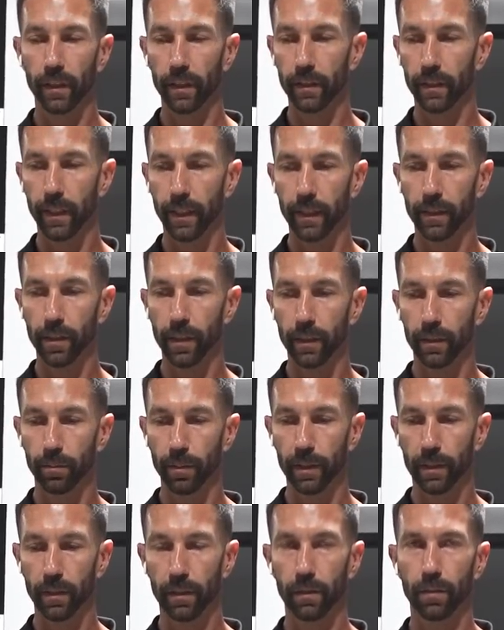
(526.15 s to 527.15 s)
these K
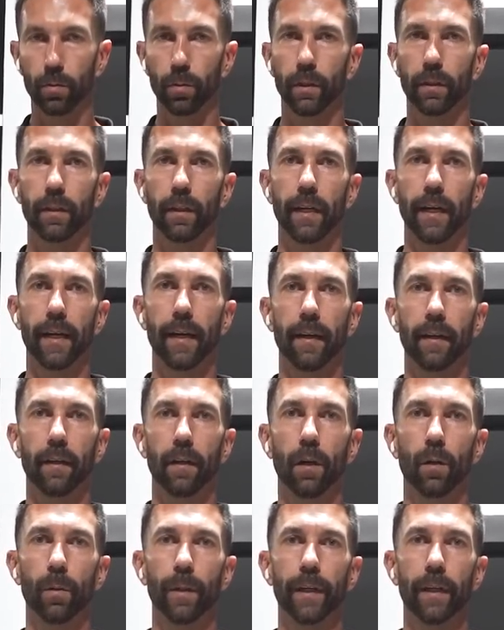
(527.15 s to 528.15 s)
transmissions with that
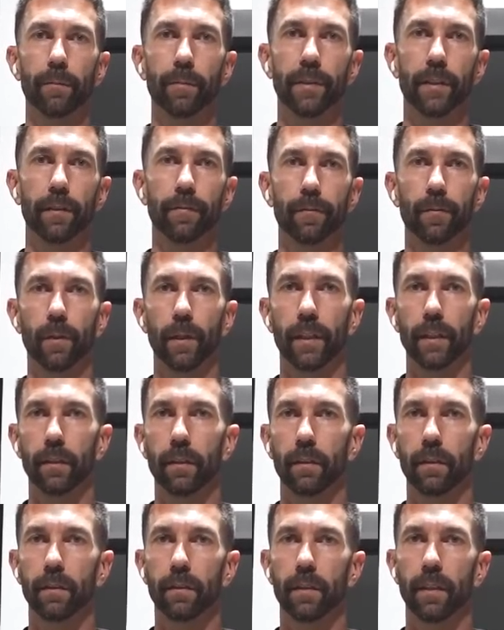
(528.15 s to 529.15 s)
OEM shift weight
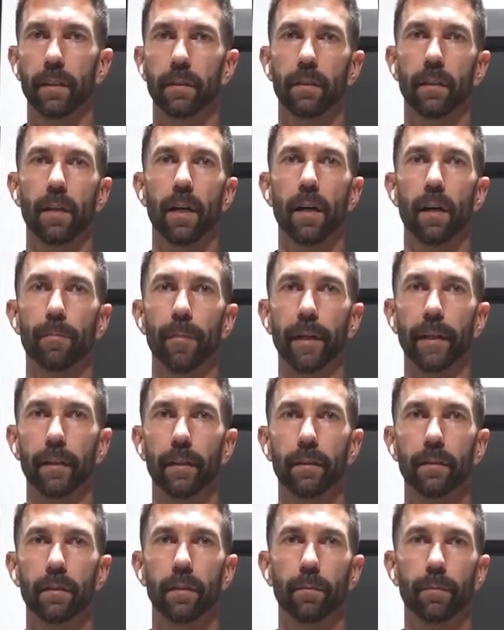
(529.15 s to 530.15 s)
takes a lot of
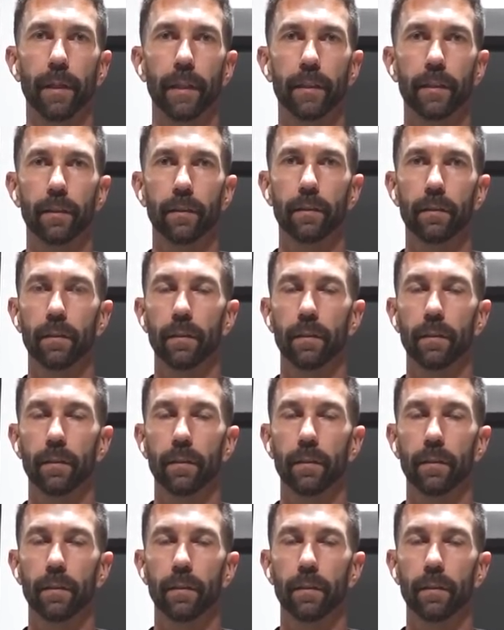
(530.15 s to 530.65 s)
maintenance and patience.